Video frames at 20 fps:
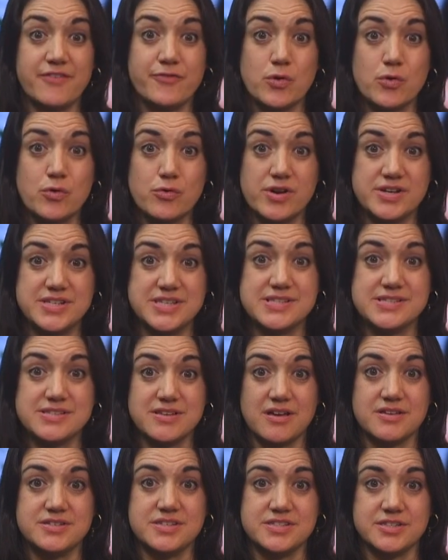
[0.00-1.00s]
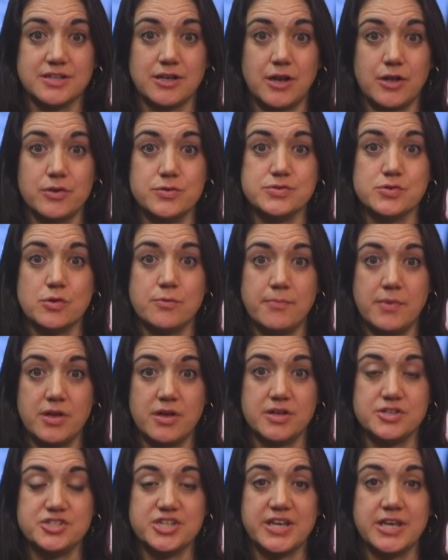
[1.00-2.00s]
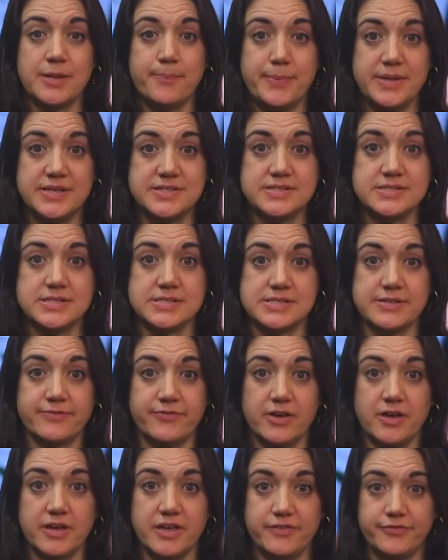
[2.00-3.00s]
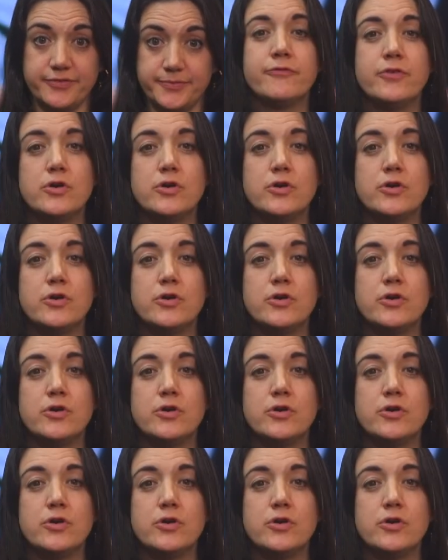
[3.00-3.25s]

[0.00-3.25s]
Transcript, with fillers: have already started to close or merge in a bid to survive.